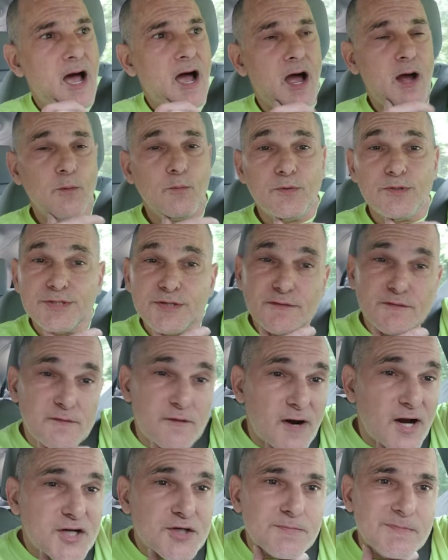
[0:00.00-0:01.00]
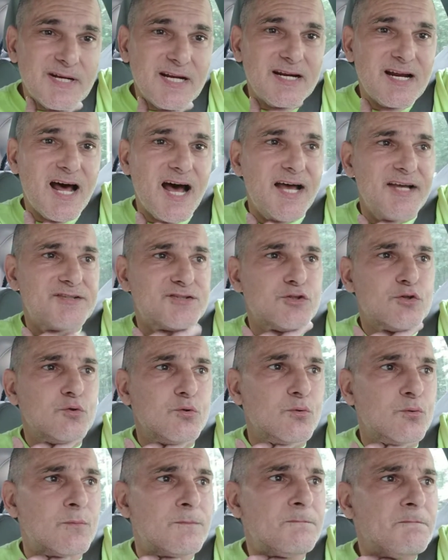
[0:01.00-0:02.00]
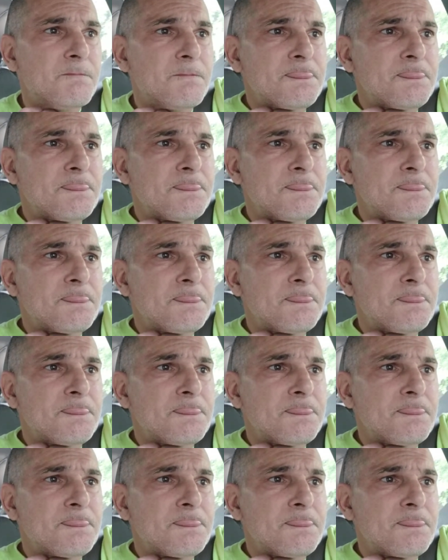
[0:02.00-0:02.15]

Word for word: I was a freshman in high school.